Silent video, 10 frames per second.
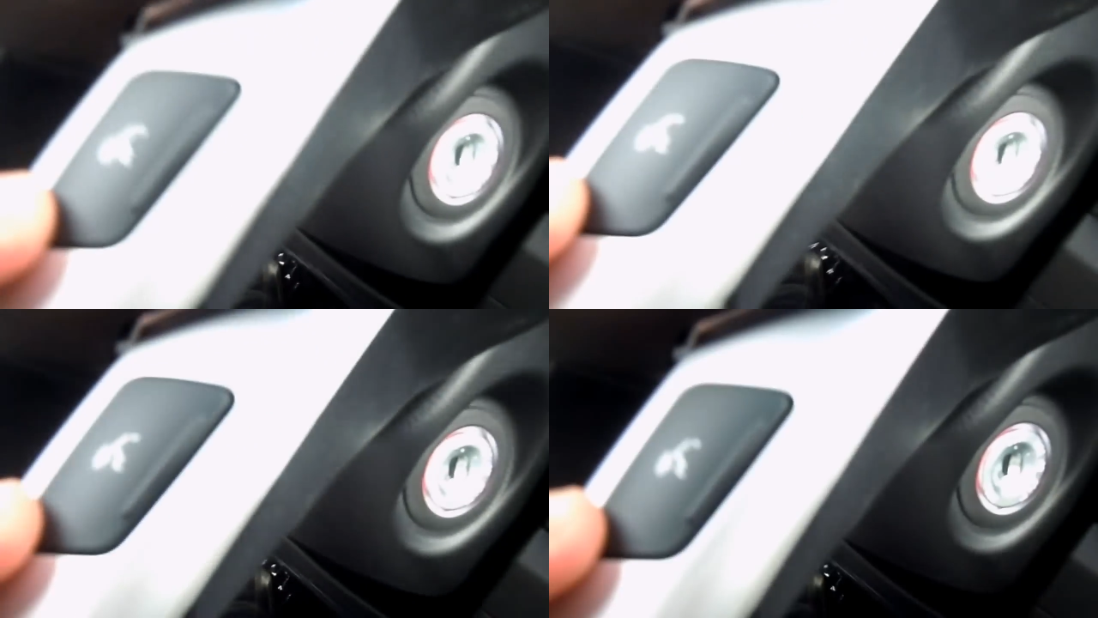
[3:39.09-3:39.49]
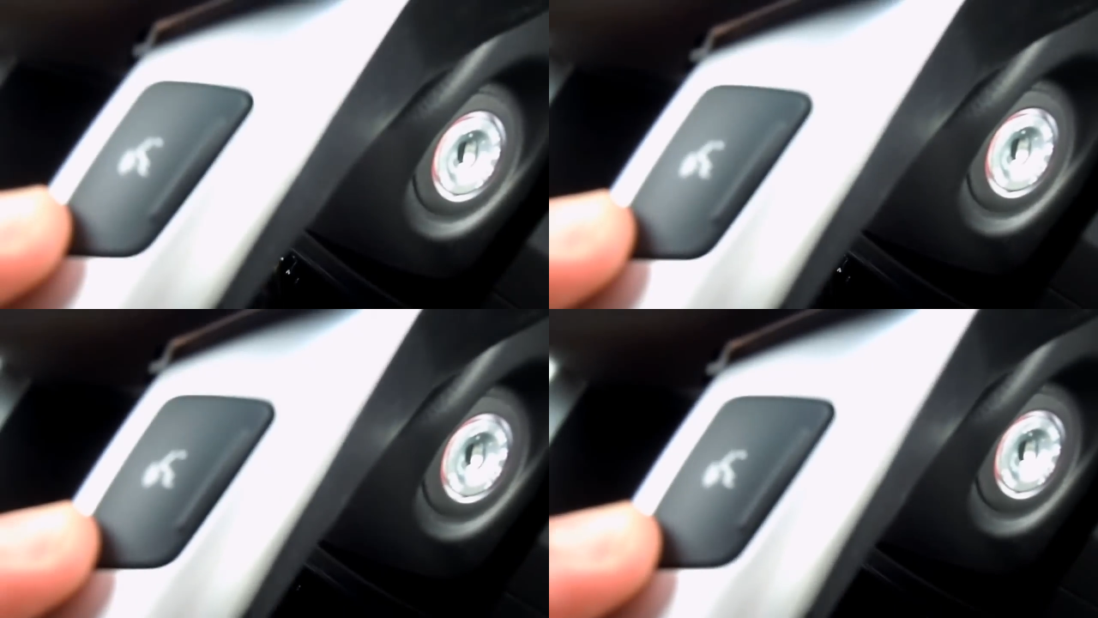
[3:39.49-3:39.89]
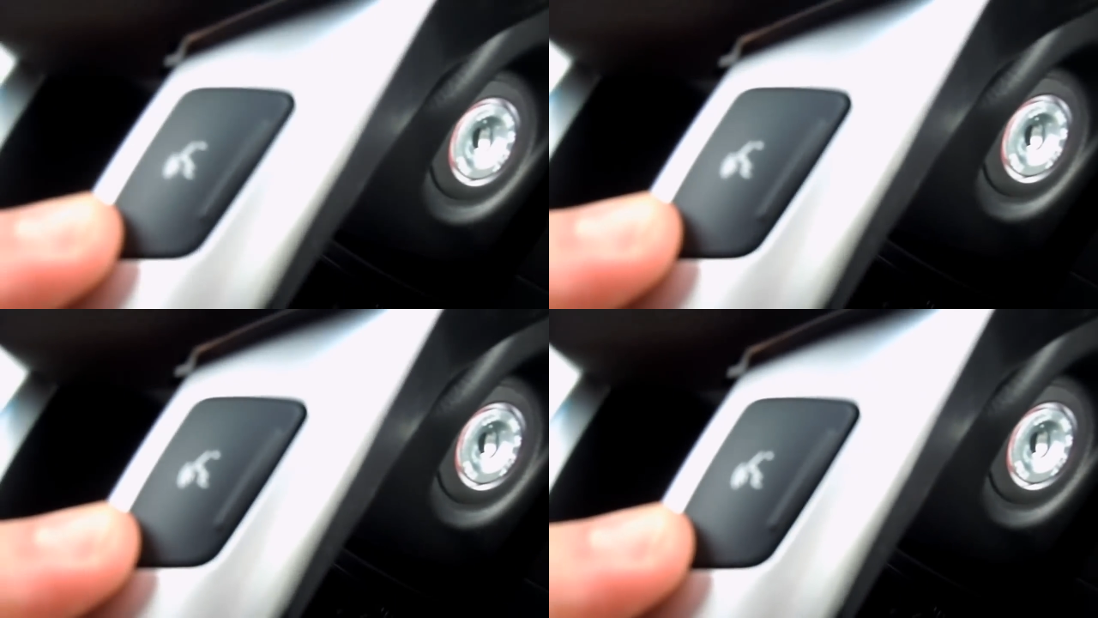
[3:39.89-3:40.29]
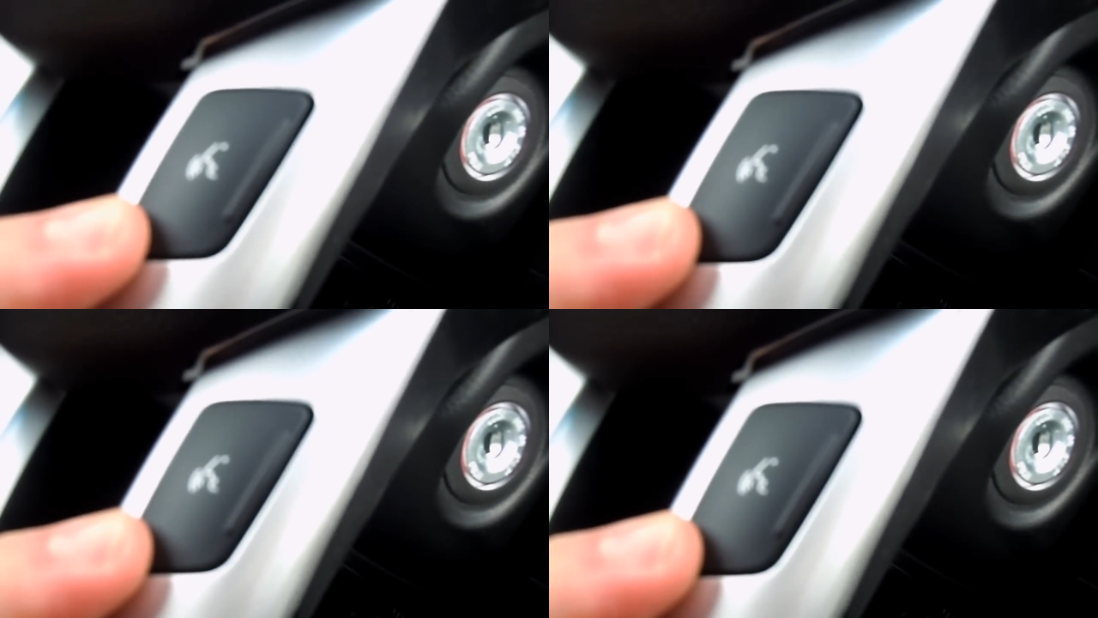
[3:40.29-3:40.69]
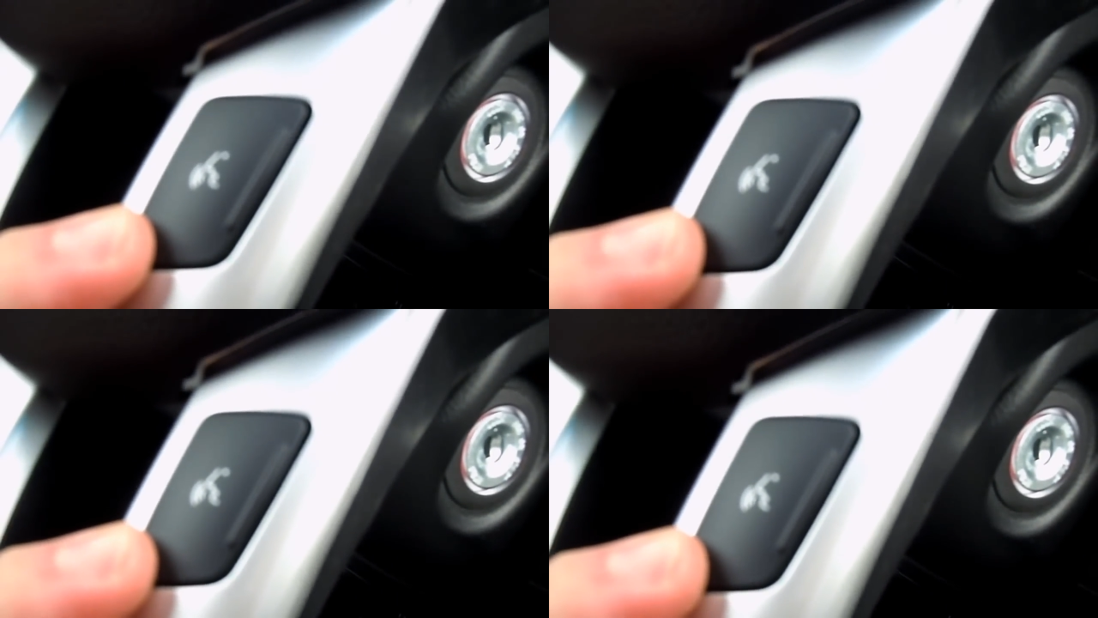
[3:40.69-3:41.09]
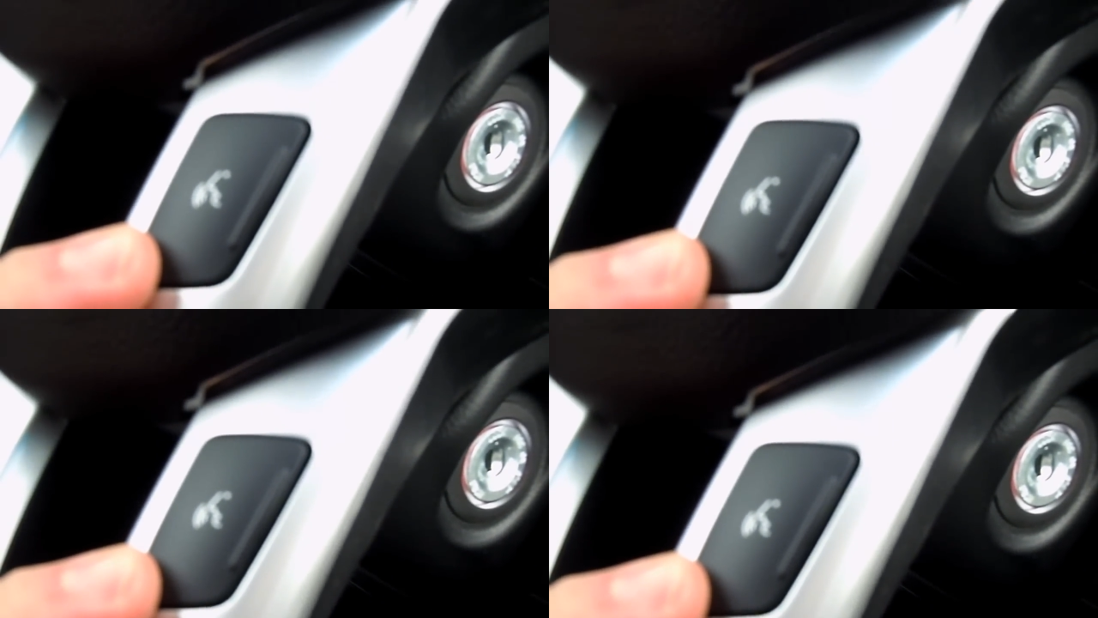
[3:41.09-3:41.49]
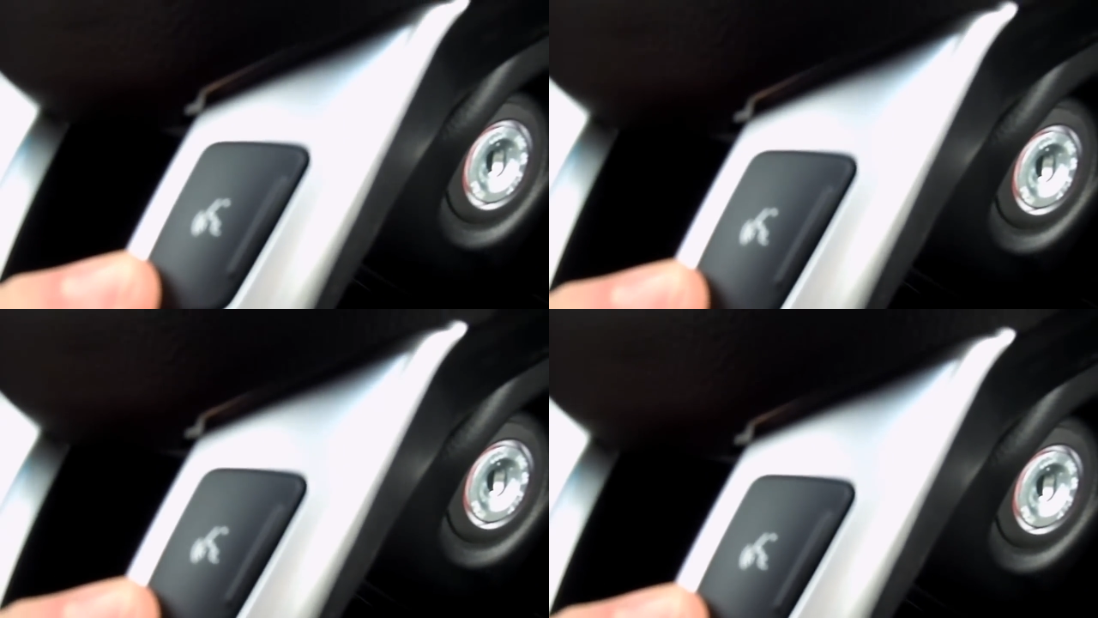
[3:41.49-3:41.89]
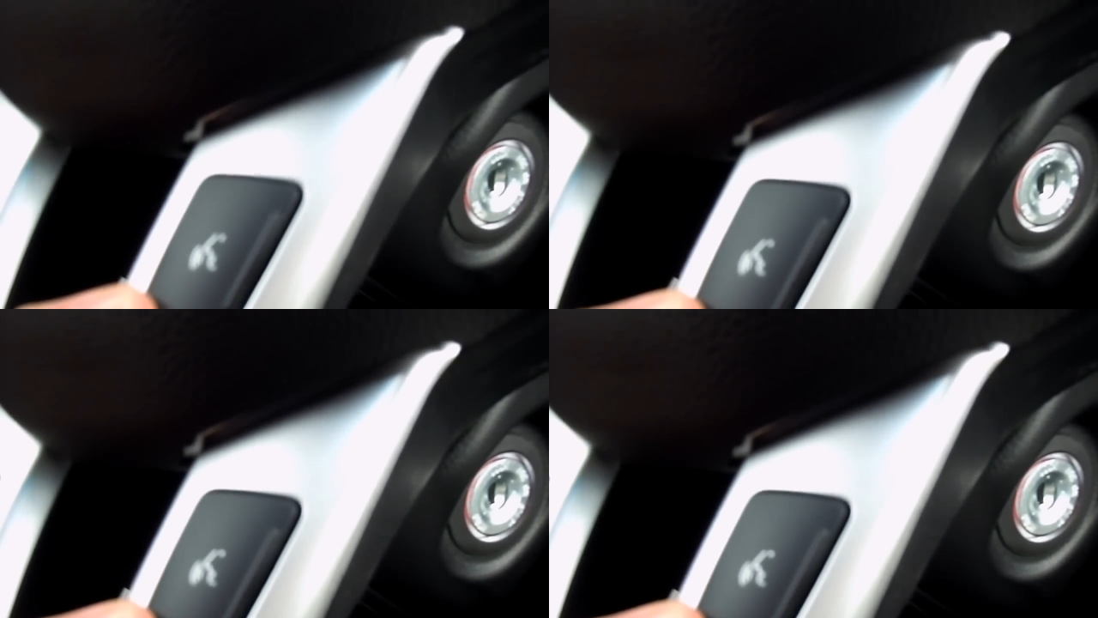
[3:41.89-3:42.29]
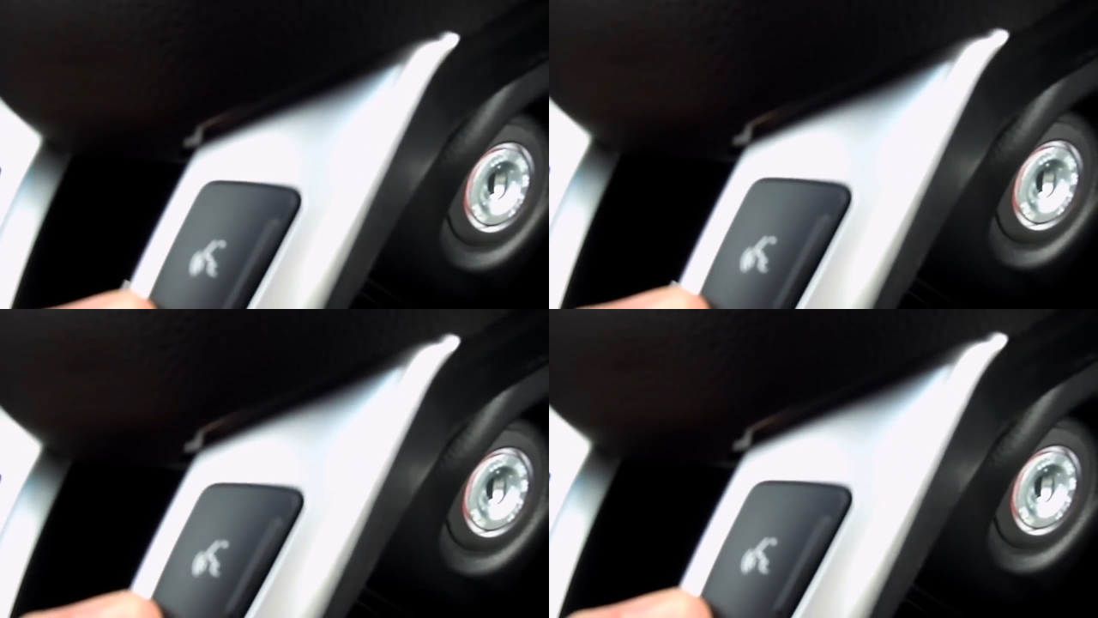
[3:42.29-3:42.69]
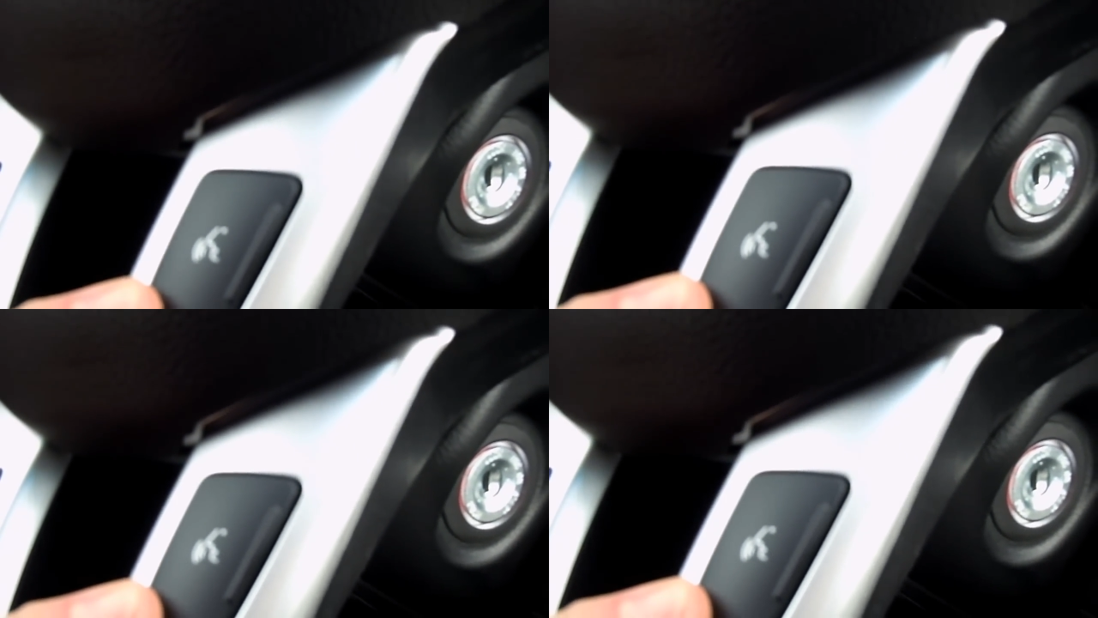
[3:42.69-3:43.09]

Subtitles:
No face is visible, so there are no lips to read.